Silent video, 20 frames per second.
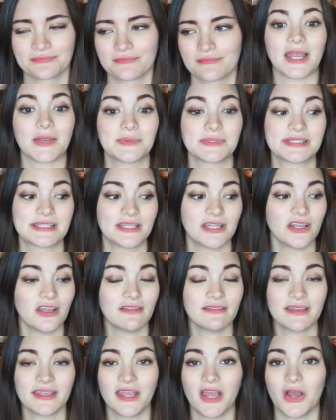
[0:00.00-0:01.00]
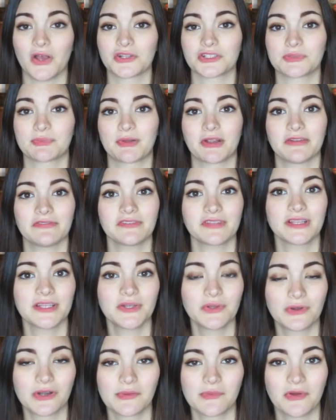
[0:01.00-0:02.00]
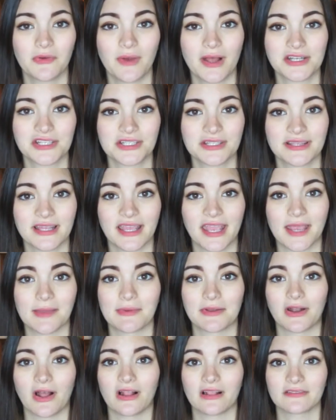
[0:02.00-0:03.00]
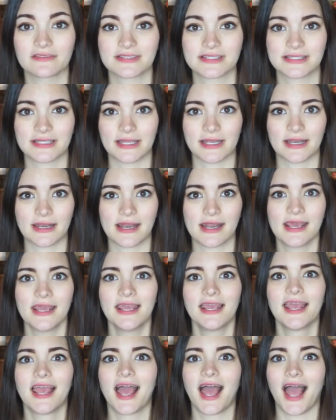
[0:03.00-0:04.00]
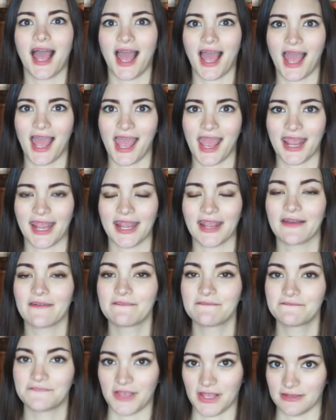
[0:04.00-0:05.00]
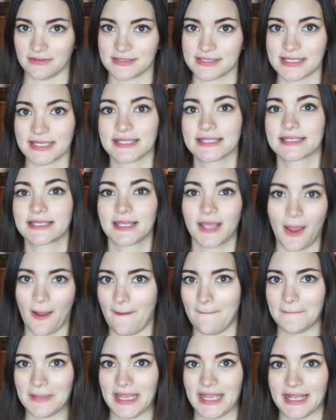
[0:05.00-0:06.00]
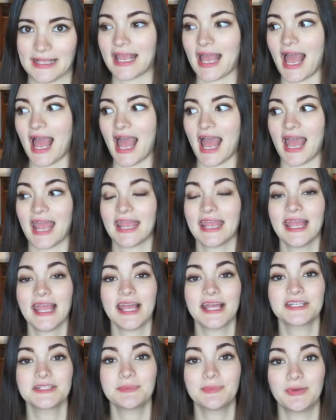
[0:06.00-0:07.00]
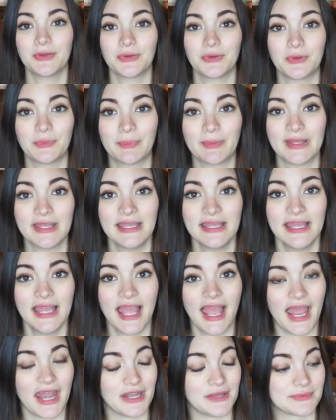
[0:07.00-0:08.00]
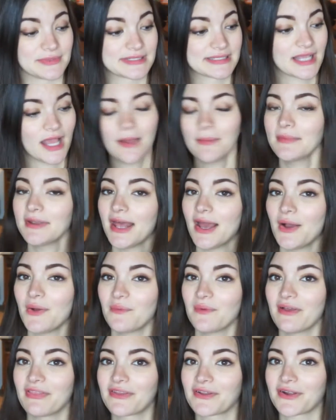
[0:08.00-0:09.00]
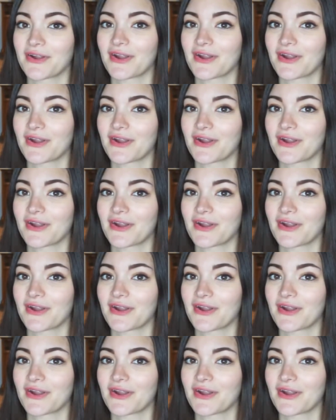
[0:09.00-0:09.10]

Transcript: I was sitting on the couch, perfectly normal, watching the game, and all of a sudden, I felt it coming. I had to poop, and it was coming out whether